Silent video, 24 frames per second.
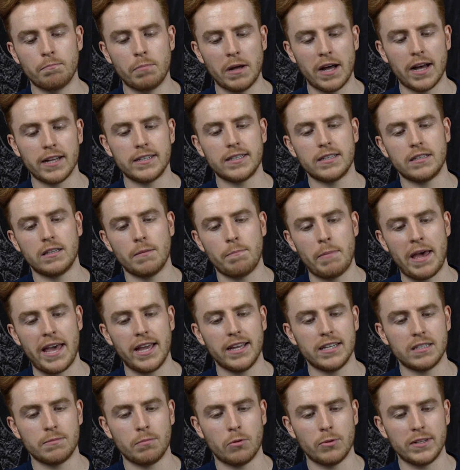but the peg
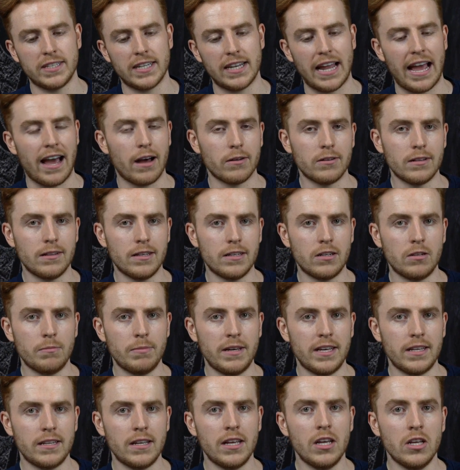is pointed out a little
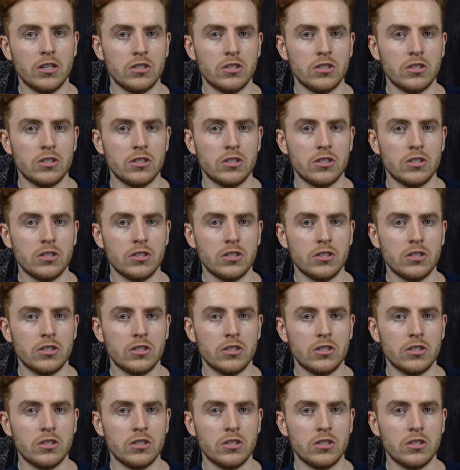bit,